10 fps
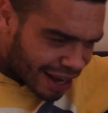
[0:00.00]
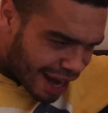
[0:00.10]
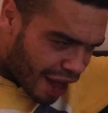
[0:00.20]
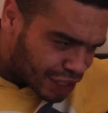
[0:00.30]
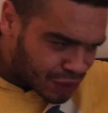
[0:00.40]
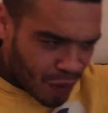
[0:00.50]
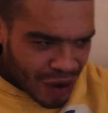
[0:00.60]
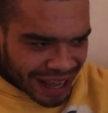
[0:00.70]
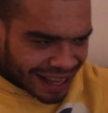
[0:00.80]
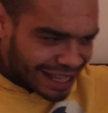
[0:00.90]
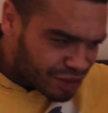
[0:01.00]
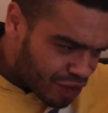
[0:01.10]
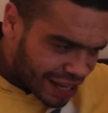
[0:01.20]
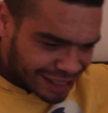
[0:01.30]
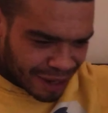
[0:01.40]
to let us know that he is
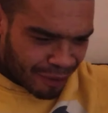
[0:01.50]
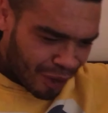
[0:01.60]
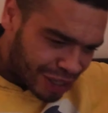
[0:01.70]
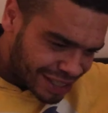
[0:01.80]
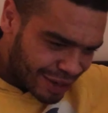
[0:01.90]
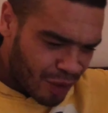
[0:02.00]
rich, he's flossing.